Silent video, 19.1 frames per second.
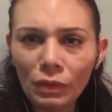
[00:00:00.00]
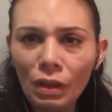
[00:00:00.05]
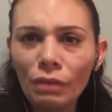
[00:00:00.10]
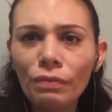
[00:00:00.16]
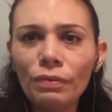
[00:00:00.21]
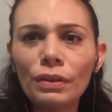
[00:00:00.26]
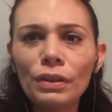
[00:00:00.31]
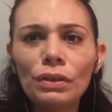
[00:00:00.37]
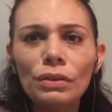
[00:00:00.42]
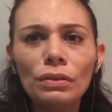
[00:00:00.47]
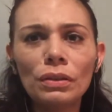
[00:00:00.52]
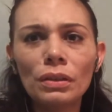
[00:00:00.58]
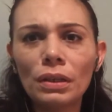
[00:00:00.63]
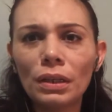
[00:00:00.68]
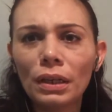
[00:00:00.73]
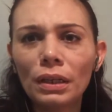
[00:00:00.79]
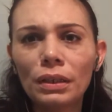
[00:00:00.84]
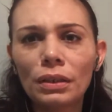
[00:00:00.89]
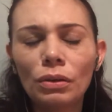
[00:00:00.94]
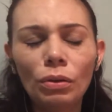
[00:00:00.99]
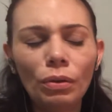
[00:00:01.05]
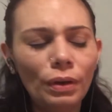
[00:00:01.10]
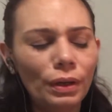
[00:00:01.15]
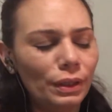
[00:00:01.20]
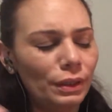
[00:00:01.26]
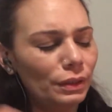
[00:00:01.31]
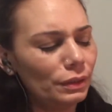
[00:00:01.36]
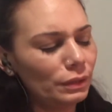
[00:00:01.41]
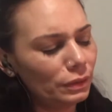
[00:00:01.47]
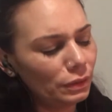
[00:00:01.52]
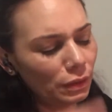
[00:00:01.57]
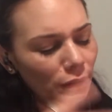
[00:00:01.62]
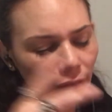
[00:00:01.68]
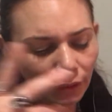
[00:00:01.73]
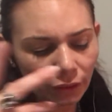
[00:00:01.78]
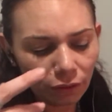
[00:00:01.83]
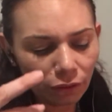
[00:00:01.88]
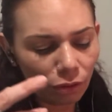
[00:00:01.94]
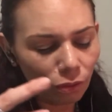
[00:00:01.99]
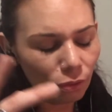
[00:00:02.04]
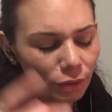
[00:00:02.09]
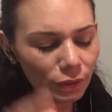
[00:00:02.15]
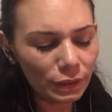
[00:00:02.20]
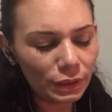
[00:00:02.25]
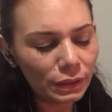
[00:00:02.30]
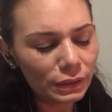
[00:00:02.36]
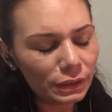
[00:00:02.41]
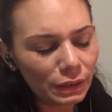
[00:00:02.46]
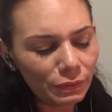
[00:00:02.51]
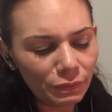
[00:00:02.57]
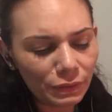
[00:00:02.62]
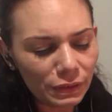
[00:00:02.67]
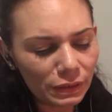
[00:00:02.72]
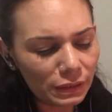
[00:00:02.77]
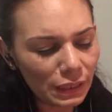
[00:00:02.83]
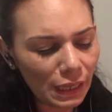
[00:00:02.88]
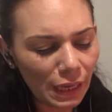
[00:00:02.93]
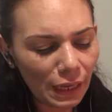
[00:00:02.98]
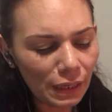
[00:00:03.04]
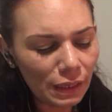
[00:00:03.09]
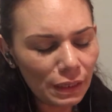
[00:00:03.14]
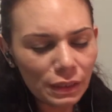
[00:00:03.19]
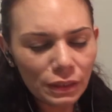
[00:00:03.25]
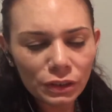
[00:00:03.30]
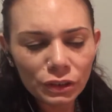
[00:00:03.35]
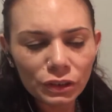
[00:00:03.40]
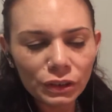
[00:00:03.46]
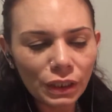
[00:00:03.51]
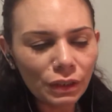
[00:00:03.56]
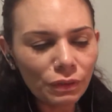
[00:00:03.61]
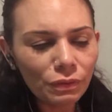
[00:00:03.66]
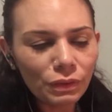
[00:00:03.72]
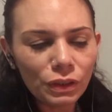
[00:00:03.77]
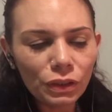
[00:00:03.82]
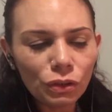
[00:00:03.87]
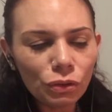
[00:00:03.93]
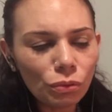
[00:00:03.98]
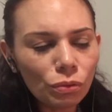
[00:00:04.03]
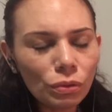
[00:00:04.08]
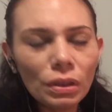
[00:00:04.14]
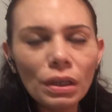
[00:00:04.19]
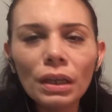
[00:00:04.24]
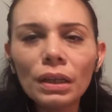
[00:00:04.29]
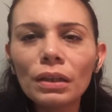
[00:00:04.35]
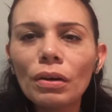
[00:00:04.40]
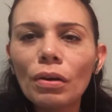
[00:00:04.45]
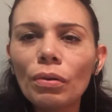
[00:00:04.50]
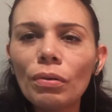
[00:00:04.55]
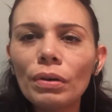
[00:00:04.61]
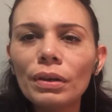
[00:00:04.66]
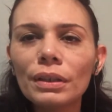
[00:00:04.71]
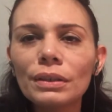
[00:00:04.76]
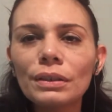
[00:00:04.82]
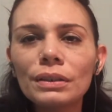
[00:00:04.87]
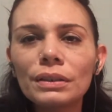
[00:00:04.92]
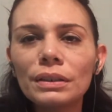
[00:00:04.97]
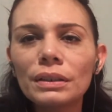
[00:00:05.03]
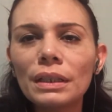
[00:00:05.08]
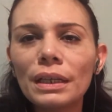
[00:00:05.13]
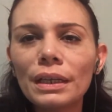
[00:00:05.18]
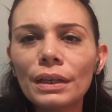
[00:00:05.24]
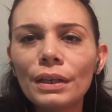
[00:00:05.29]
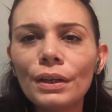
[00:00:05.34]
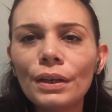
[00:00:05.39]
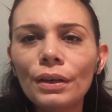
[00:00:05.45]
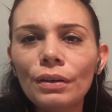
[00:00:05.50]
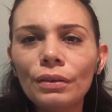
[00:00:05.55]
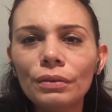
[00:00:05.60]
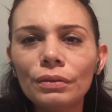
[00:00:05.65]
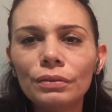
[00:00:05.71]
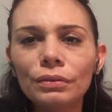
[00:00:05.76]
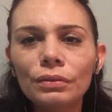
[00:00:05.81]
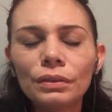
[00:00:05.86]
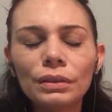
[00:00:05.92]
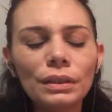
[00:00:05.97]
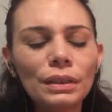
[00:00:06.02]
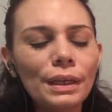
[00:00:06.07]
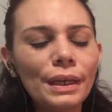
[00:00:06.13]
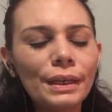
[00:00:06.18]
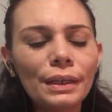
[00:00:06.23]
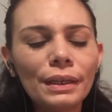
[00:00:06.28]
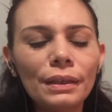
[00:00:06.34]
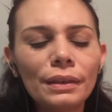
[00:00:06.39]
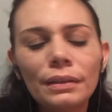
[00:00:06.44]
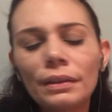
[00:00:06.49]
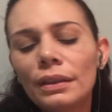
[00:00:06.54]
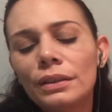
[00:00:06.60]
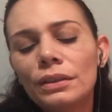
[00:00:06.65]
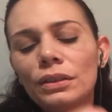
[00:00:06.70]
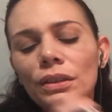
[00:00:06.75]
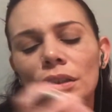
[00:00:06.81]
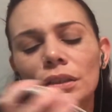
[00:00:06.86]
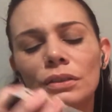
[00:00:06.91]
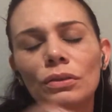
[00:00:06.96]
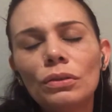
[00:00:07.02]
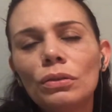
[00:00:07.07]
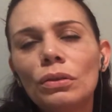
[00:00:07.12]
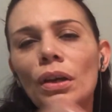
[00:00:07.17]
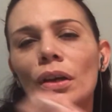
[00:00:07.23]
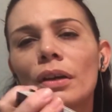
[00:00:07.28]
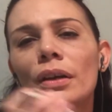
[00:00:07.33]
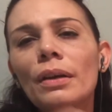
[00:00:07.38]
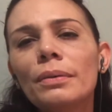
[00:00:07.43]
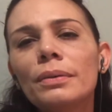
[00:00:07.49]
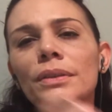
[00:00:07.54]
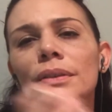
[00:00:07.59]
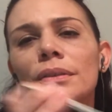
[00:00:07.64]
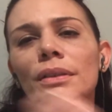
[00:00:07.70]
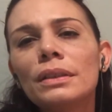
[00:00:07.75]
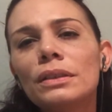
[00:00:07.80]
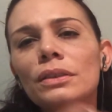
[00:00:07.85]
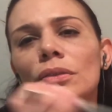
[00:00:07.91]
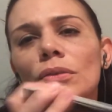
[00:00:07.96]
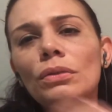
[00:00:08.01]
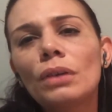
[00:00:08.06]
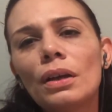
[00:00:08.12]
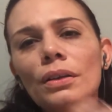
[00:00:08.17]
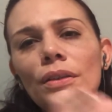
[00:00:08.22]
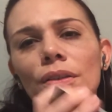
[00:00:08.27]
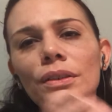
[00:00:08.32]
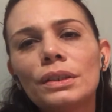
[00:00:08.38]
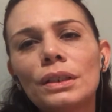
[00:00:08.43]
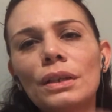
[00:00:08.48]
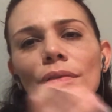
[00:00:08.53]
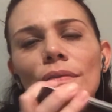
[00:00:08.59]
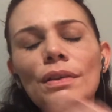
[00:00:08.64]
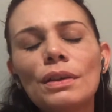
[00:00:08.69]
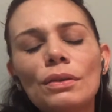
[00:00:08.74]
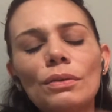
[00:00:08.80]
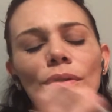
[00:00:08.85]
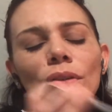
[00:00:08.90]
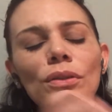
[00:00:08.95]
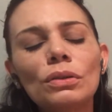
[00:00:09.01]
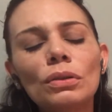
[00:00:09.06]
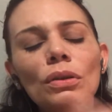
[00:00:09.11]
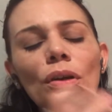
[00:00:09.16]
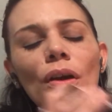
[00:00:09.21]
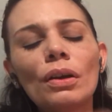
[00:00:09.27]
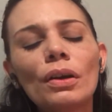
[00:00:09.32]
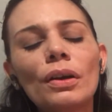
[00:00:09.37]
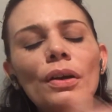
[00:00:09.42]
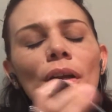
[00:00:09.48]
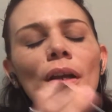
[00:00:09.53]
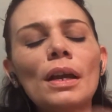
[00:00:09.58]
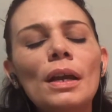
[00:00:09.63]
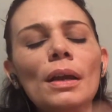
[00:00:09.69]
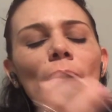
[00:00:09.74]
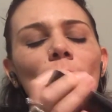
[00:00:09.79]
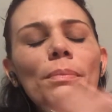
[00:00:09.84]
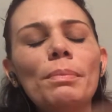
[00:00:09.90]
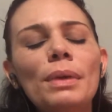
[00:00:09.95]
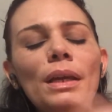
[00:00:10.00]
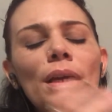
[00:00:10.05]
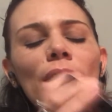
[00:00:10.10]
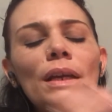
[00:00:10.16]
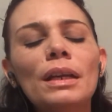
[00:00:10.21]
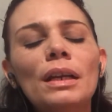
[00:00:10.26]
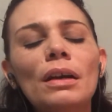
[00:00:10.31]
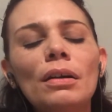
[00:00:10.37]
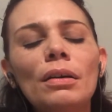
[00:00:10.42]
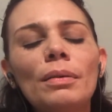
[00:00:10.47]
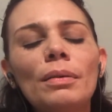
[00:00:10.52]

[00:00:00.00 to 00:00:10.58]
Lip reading: for you to cut cords. If it's not serving you, cut cords. Let it go. It's no longer serving you. It's no longer being